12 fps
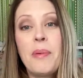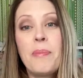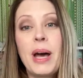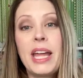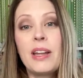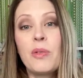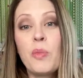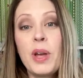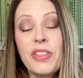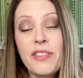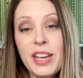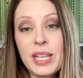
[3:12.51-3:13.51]
But
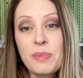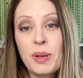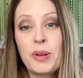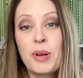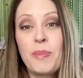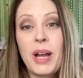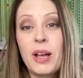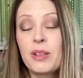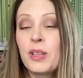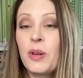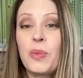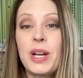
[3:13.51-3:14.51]
with the Facebook group, I
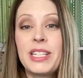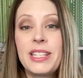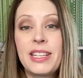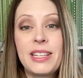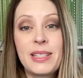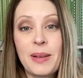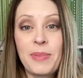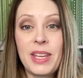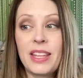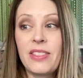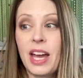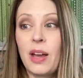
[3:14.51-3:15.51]
also want to say
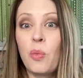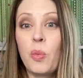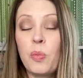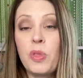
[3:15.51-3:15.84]
something that